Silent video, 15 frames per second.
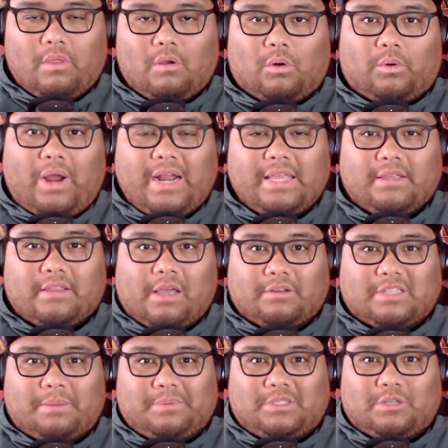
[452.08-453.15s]
Alrighty, that
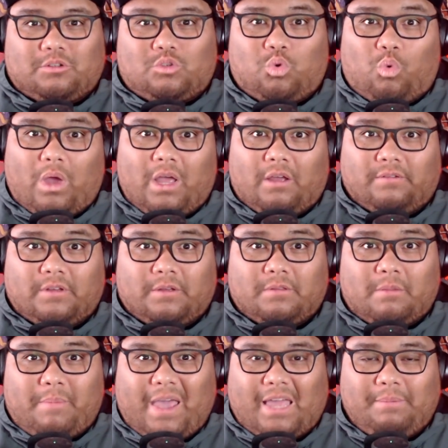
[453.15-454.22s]
was episode 12 of
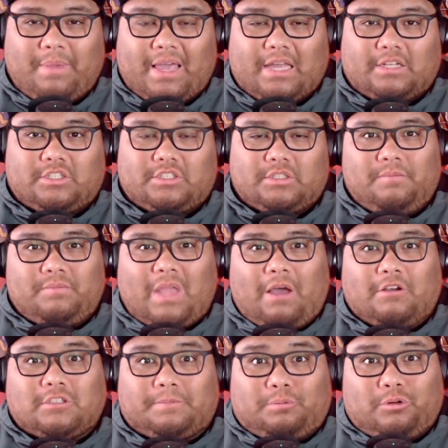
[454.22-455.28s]
The Bad Batch. That
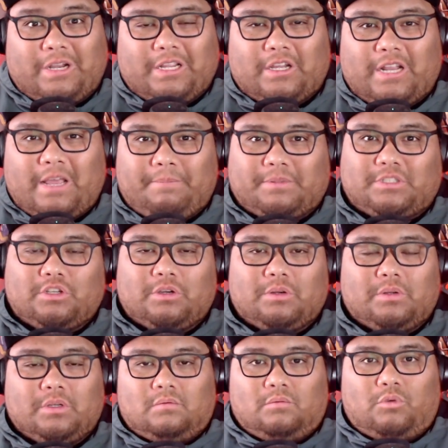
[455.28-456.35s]
was a pretty good
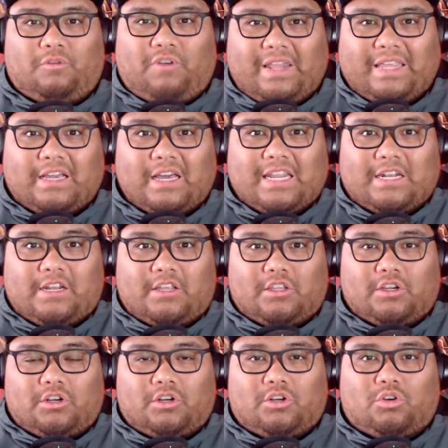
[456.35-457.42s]
episode. We finally got
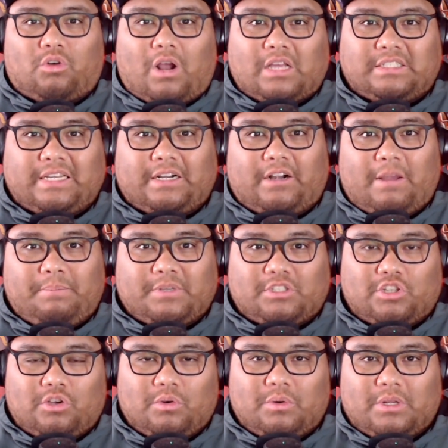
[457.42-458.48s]
another Crosshair
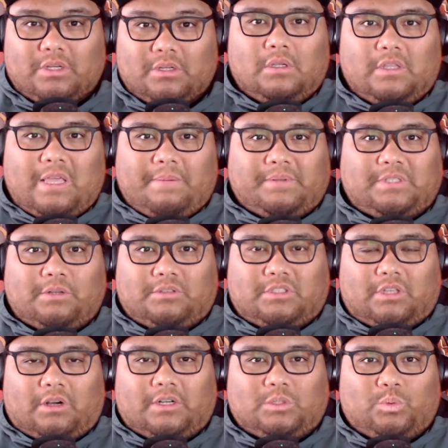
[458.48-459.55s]
episode. The episode
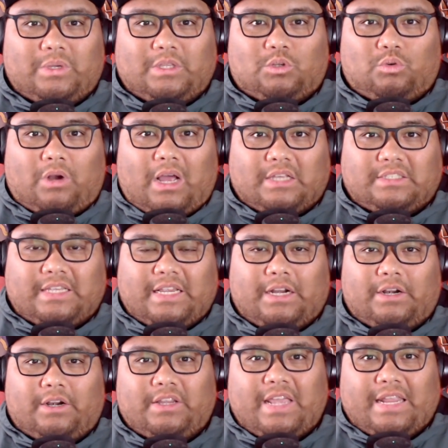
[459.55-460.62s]
starts with
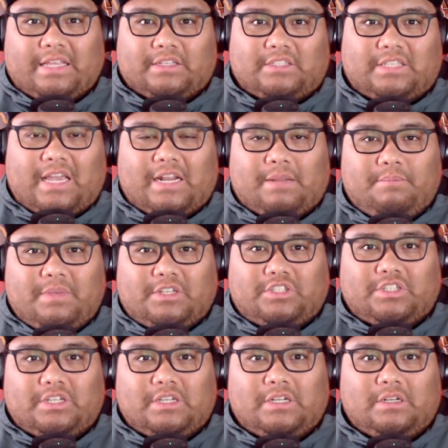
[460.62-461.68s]
Crosshair getting assigned a
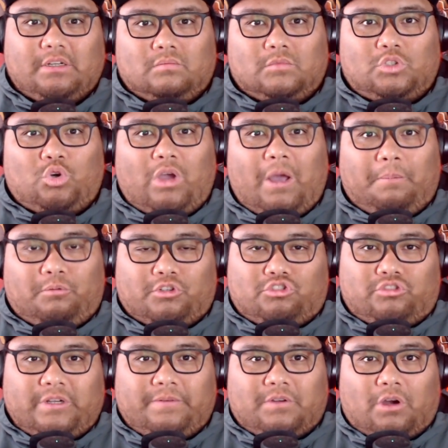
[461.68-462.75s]
mission to help
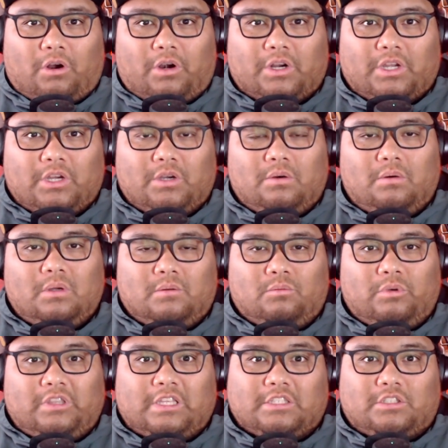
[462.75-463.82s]
retrieve cargo
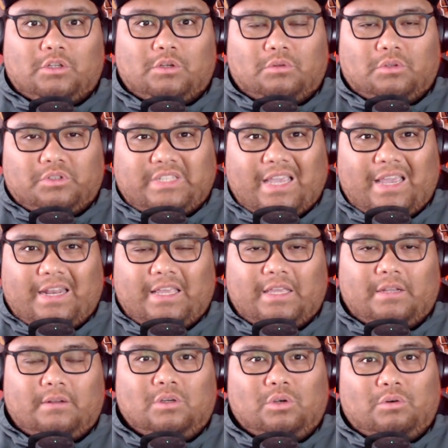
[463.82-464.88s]
with this new lieutenant
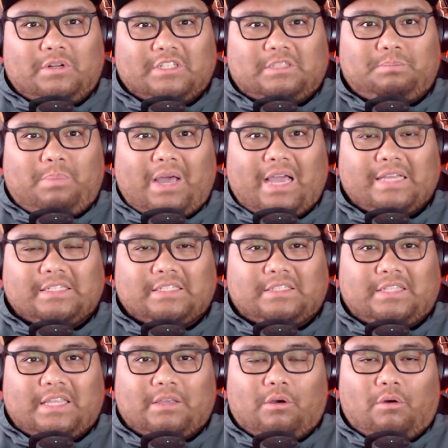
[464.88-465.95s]
who despises
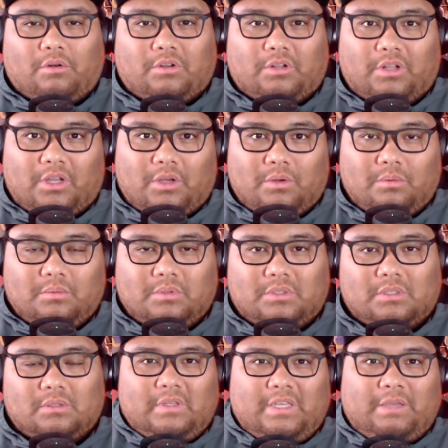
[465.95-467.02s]
the old
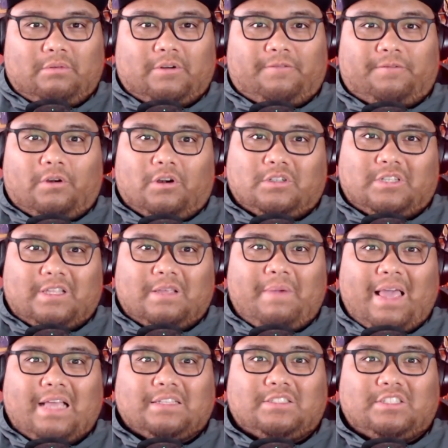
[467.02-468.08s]
clones. He referred to them
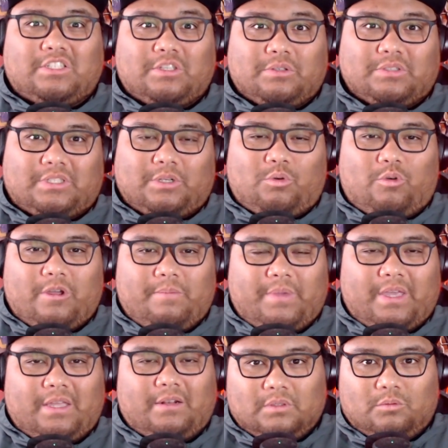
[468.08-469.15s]
as used
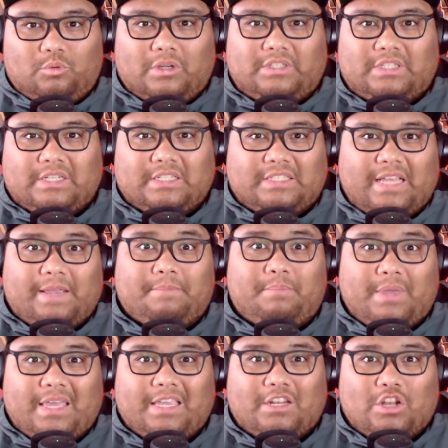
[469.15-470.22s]
equipment, which is a
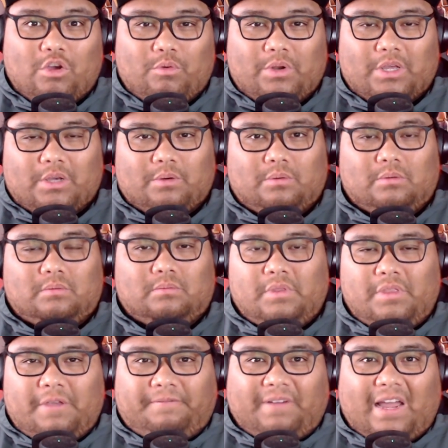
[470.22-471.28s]
big no-no.
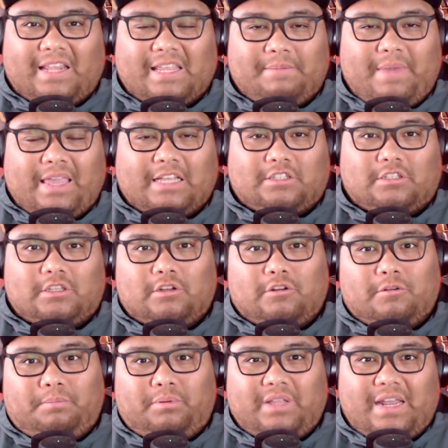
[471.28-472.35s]
They finally make it to the new
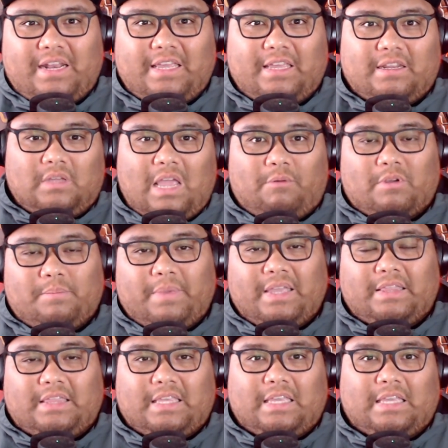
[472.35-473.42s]
planet, and we
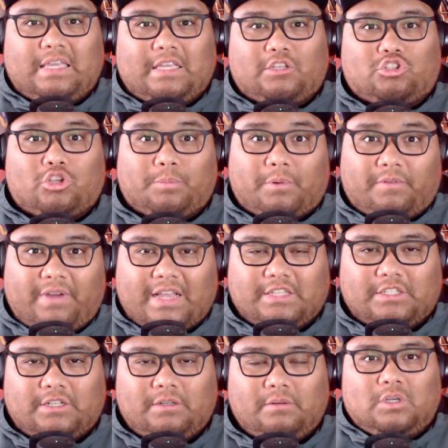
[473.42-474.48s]
meet the
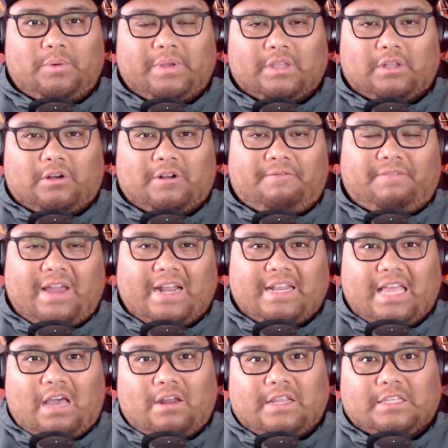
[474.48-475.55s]
supervisor, who we learn to find
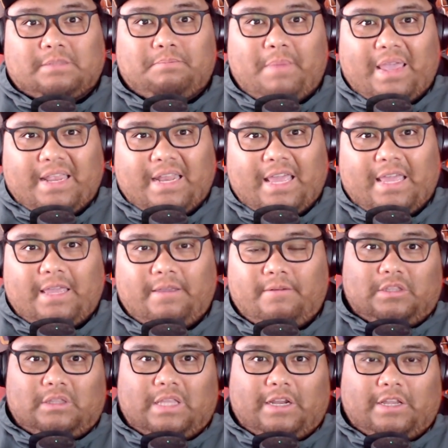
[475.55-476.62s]
out is Mayday.
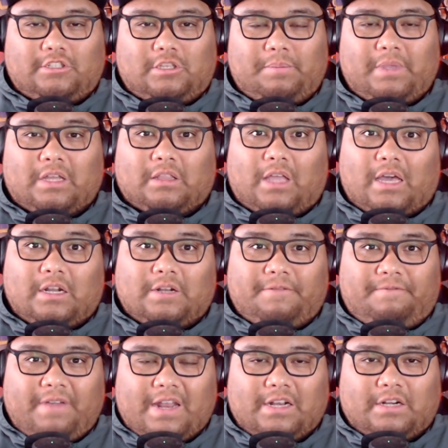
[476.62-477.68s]
There used to be a lot of
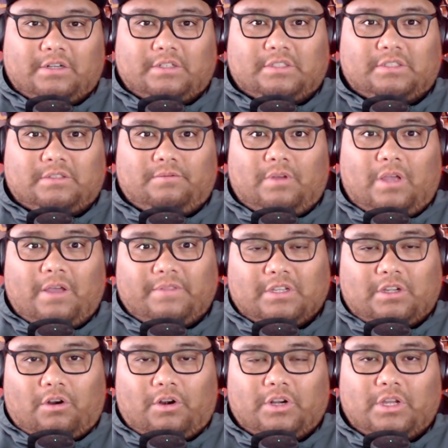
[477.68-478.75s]
defenders of the
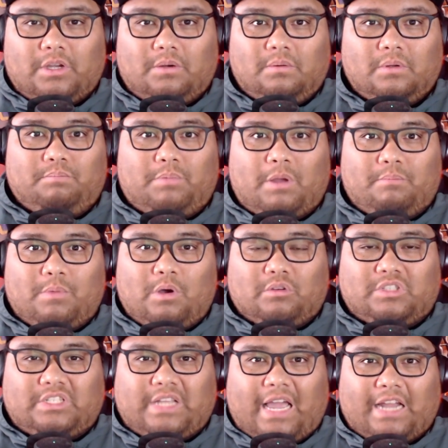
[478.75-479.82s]
cargo, but
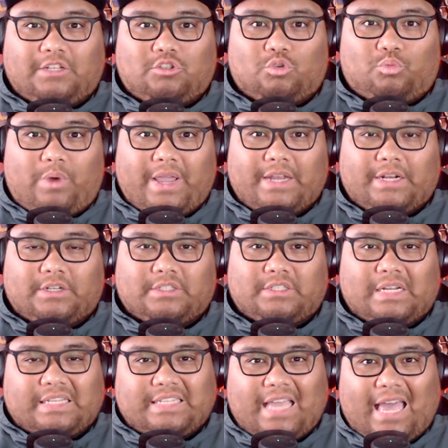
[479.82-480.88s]
most died to raiders and
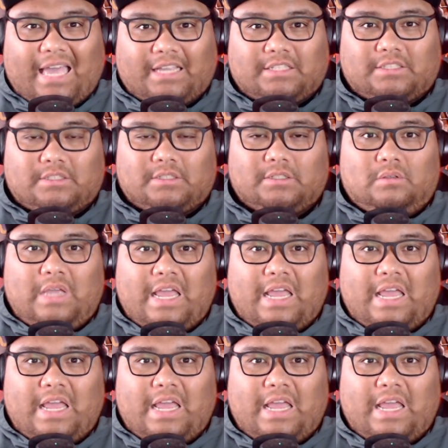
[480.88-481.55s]
attacks.